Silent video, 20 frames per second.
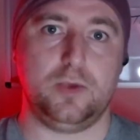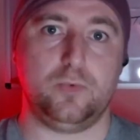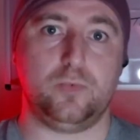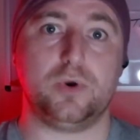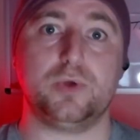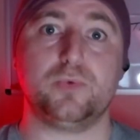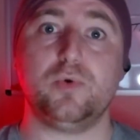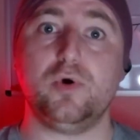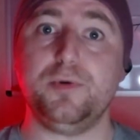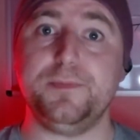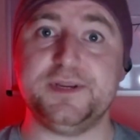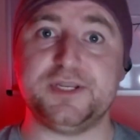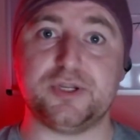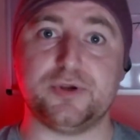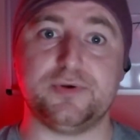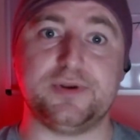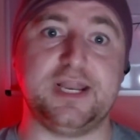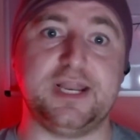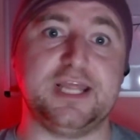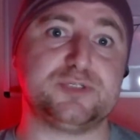What I will be
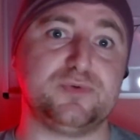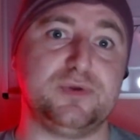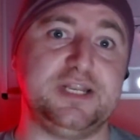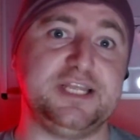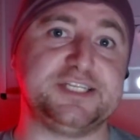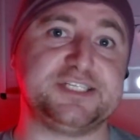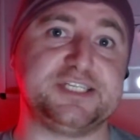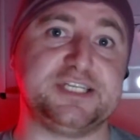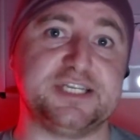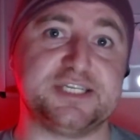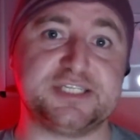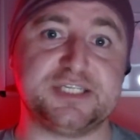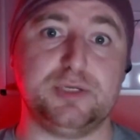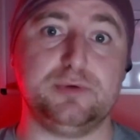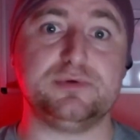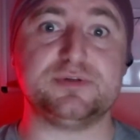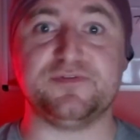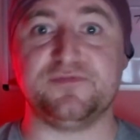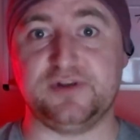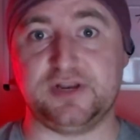doing is releasing a
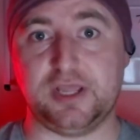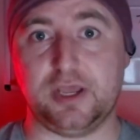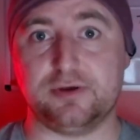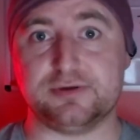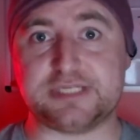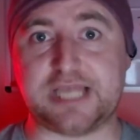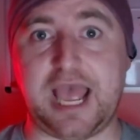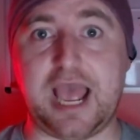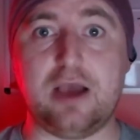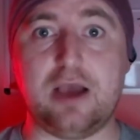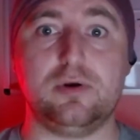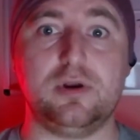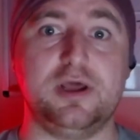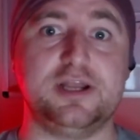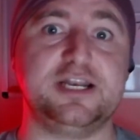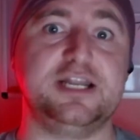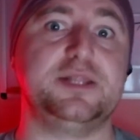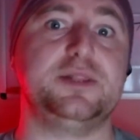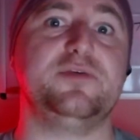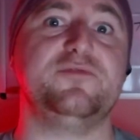series of videos
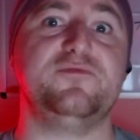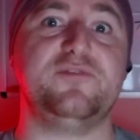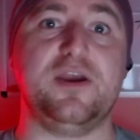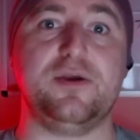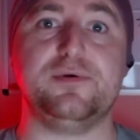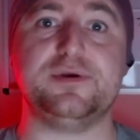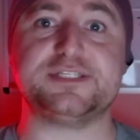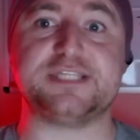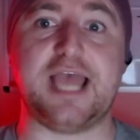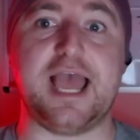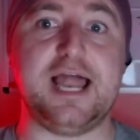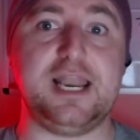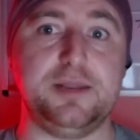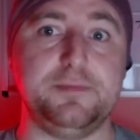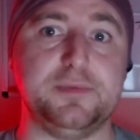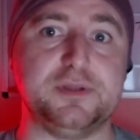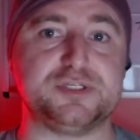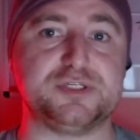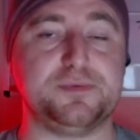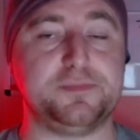outlining the various
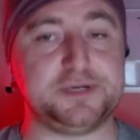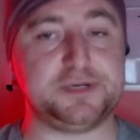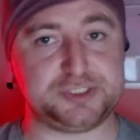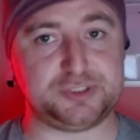elements of my